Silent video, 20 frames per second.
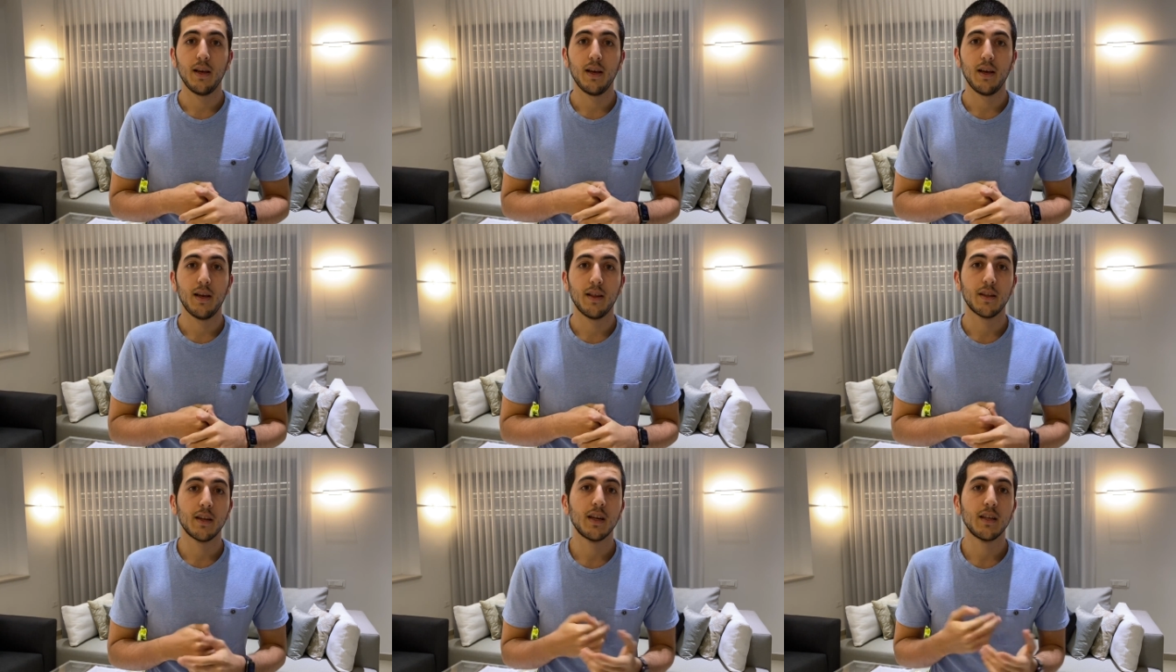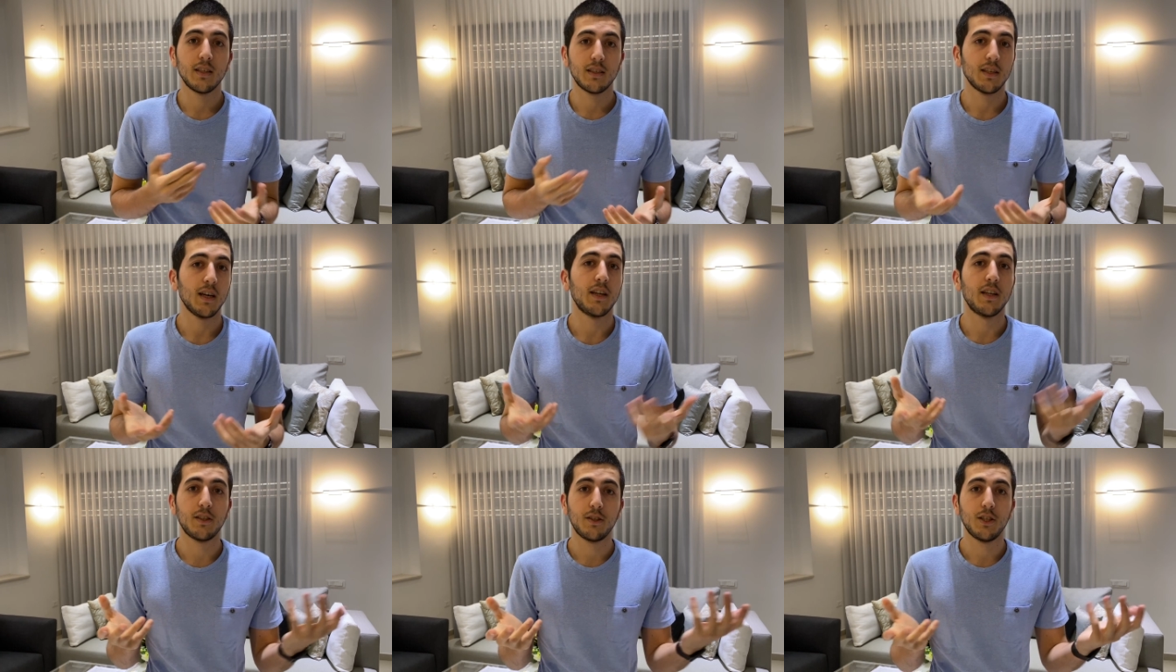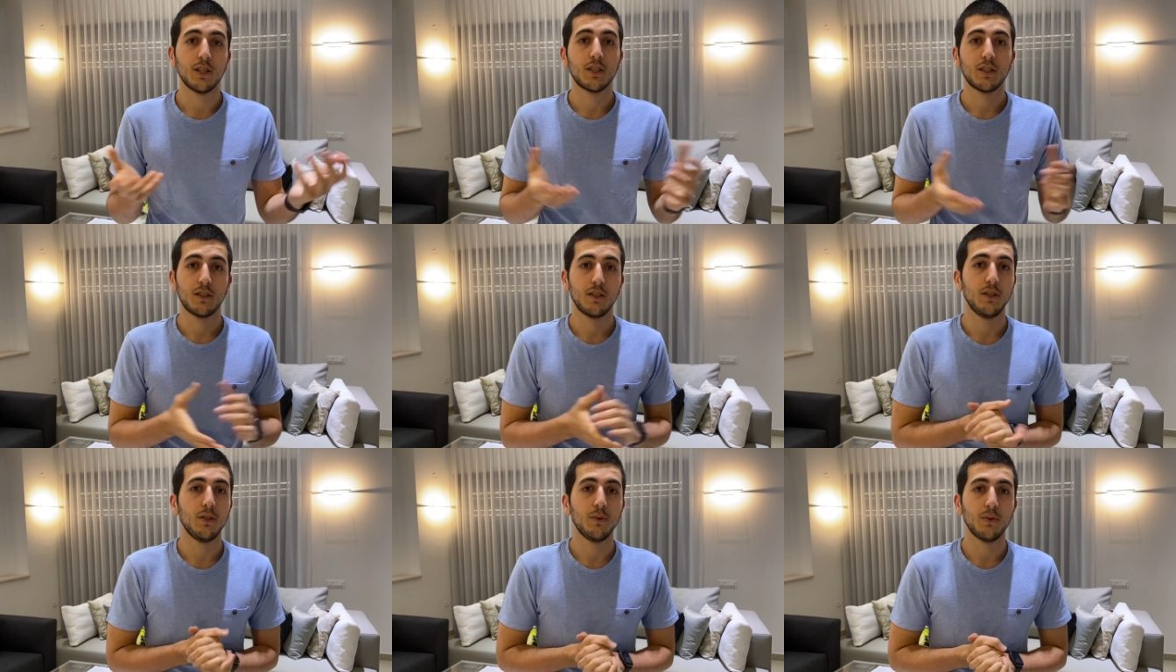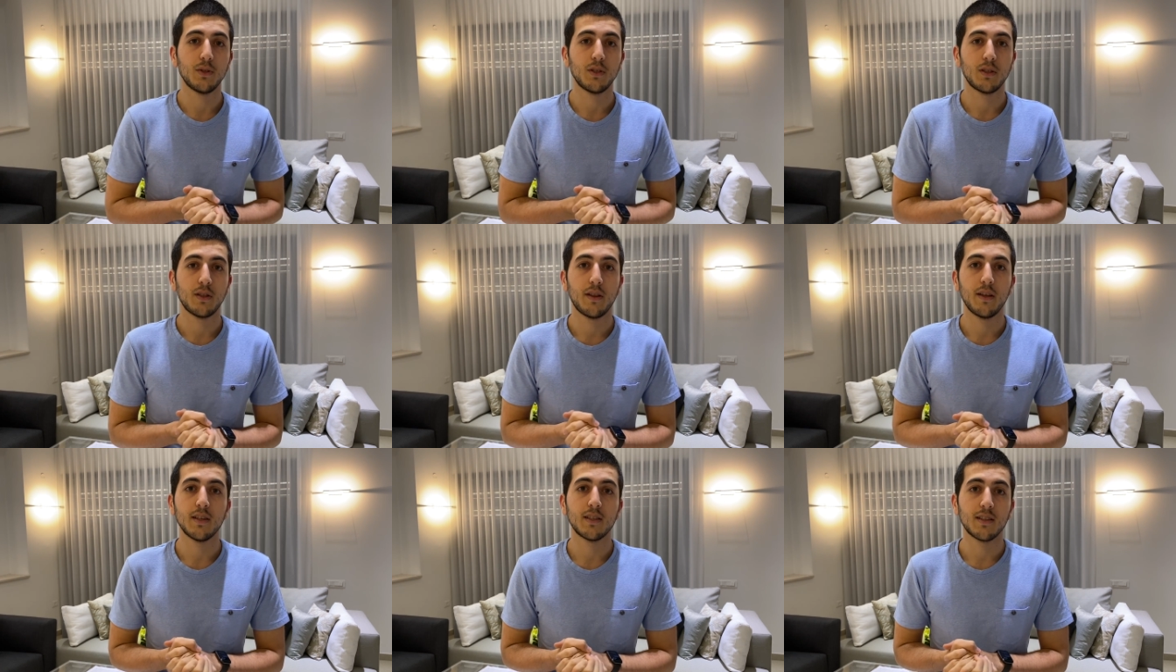And then I decided to just use
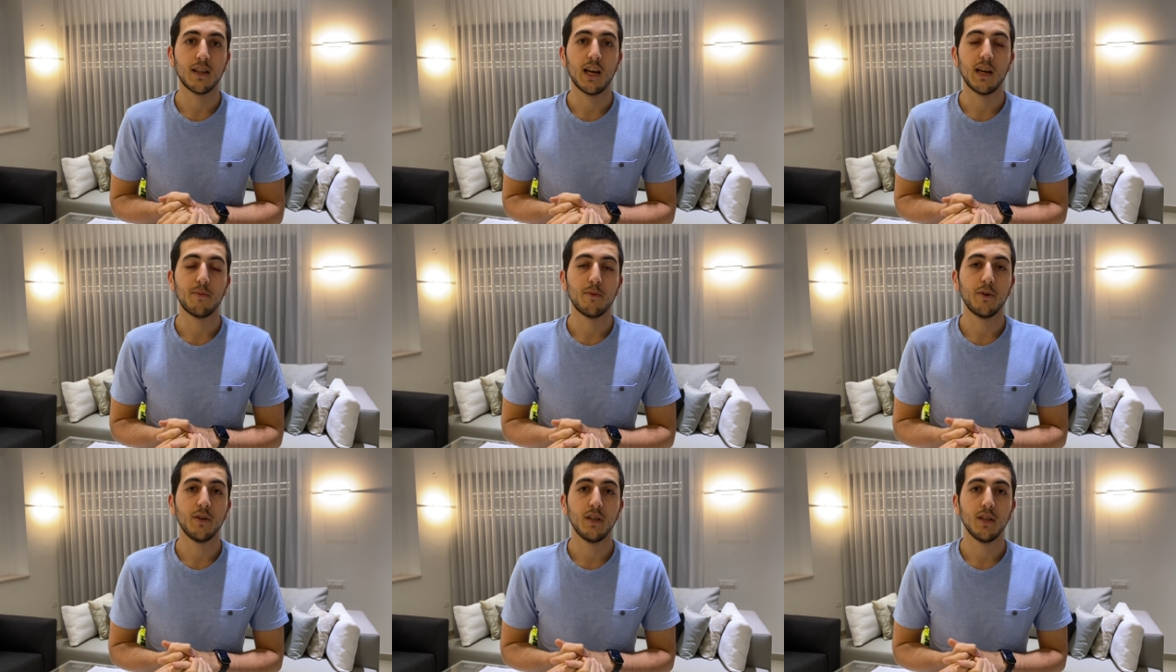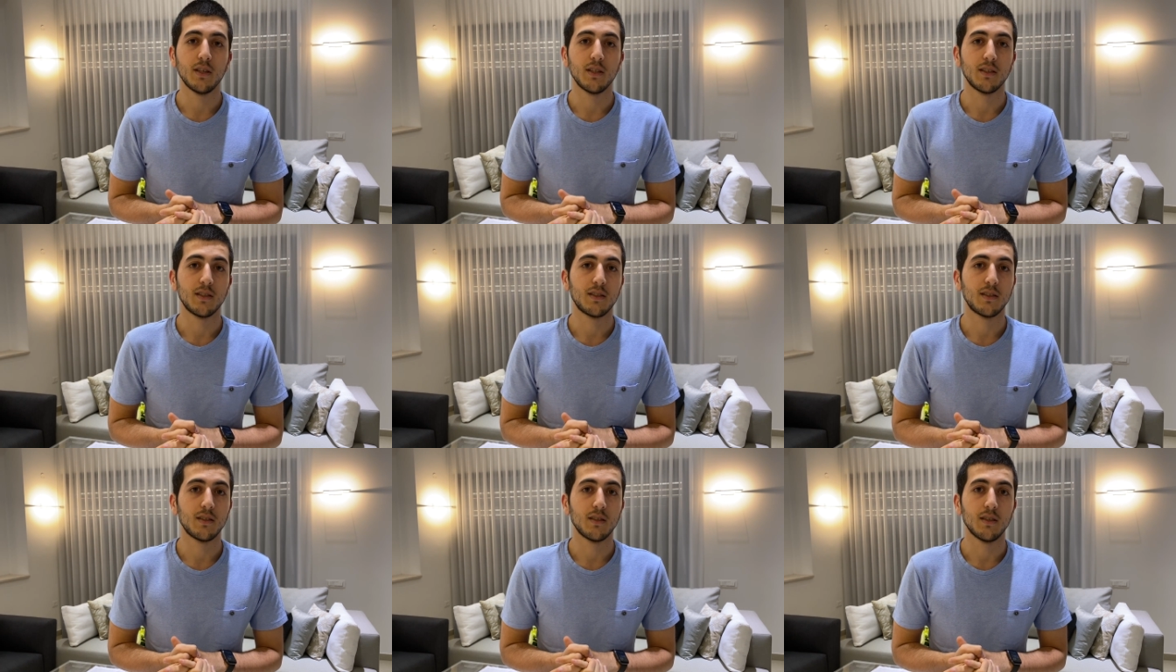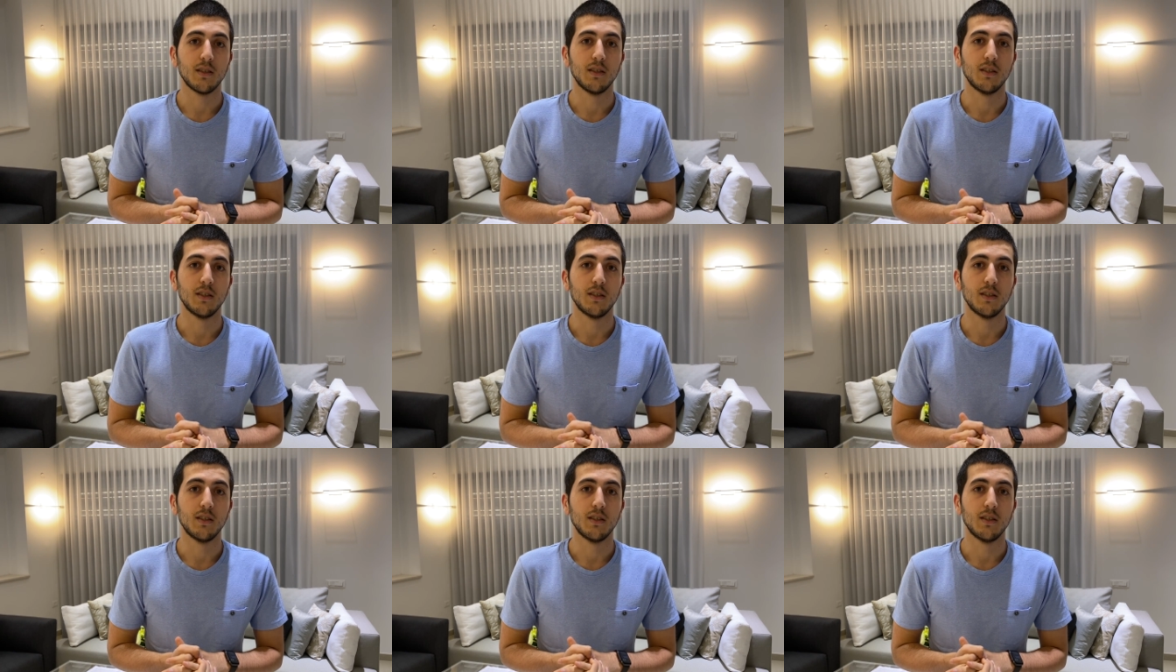this library, as